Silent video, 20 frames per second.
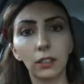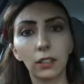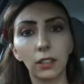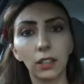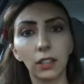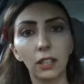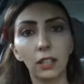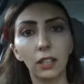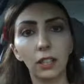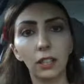
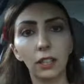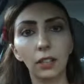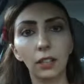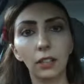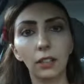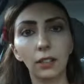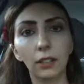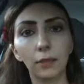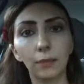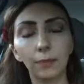
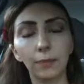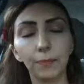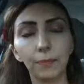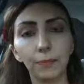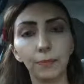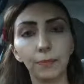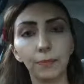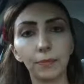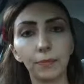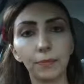
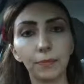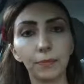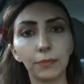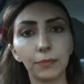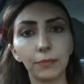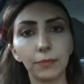Nothing is said.